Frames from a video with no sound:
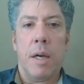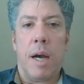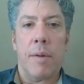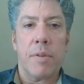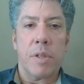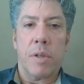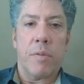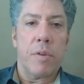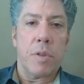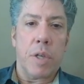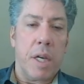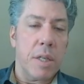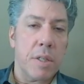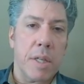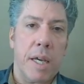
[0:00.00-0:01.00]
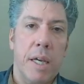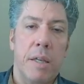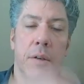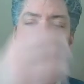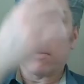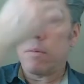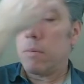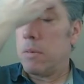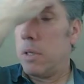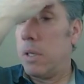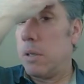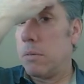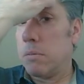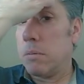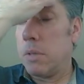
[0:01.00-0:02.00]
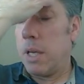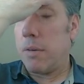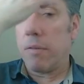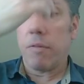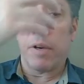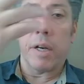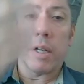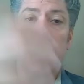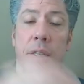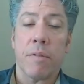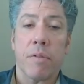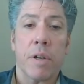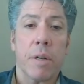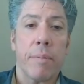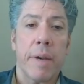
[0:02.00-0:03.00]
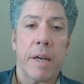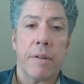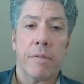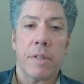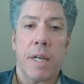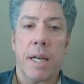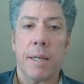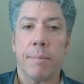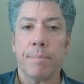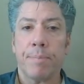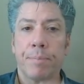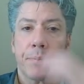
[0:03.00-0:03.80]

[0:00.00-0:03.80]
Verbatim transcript: Obviously, if you change that, you can you know have a very different amount of time.